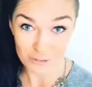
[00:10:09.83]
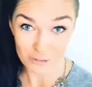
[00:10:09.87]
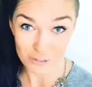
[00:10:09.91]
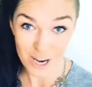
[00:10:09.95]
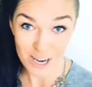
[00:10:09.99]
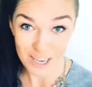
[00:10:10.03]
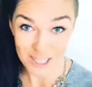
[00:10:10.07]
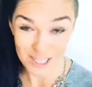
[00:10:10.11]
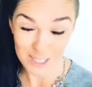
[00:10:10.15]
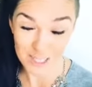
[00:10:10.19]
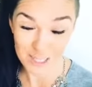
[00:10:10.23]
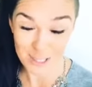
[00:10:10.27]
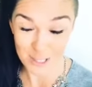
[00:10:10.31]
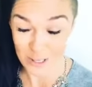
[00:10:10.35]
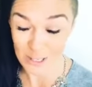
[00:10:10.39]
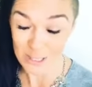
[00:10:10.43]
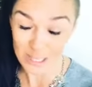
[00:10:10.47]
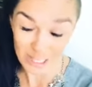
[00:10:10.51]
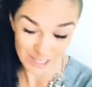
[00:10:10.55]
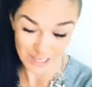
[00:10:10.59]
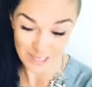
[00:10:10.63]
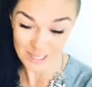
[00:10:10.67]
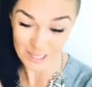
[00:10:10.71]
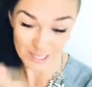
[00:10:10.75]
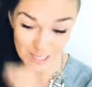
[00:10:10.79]
Right? Is this good?
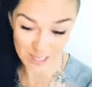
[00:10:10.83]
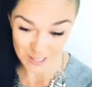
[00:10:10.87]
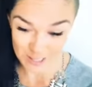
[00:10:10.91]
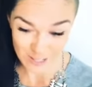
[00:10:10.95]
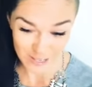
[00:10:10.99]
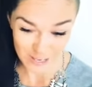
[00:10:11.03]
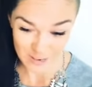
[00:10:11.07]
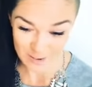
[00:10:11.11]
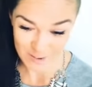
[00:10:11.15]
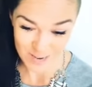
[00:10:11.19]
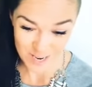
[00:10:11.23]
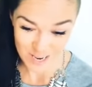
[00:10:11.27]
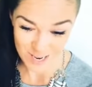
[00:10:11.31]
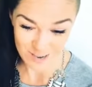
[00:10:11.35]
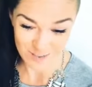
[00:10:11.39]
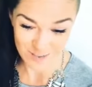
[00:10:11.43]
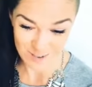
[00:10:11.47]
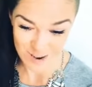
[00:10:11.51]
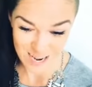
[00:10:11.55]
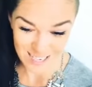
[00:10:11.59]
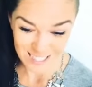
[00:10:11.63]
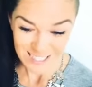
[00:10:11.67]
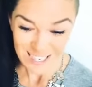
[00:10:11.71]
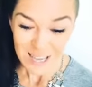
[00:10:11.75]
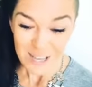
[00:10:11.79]
Like, this is not even it,
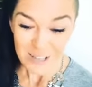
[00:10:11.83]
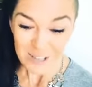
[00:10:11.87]
right?